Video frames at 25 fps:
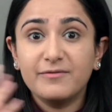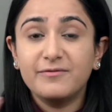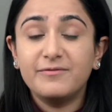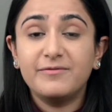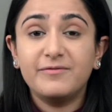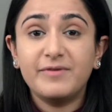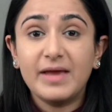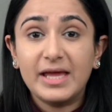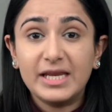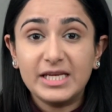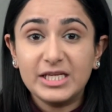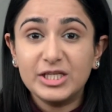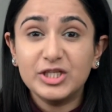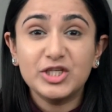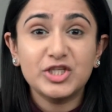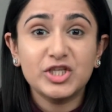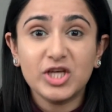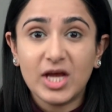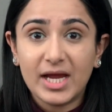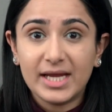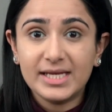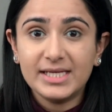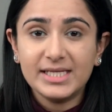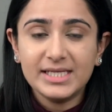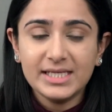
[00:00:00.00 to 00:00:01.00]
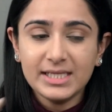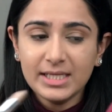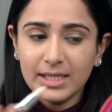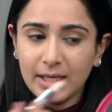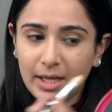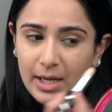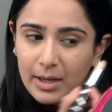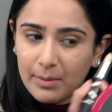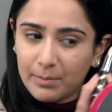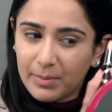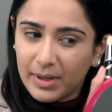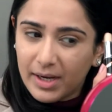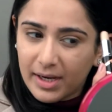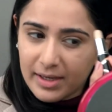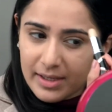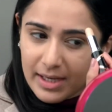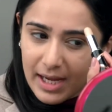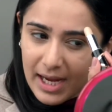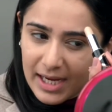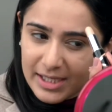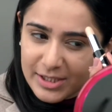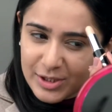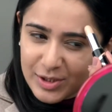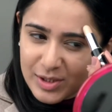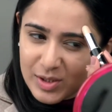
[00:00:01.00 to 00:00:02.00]
very shiny, but
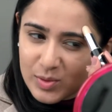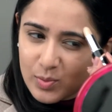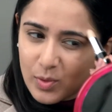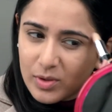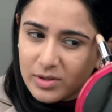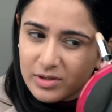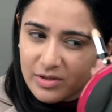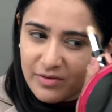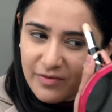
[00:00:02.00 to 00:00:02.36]
I just want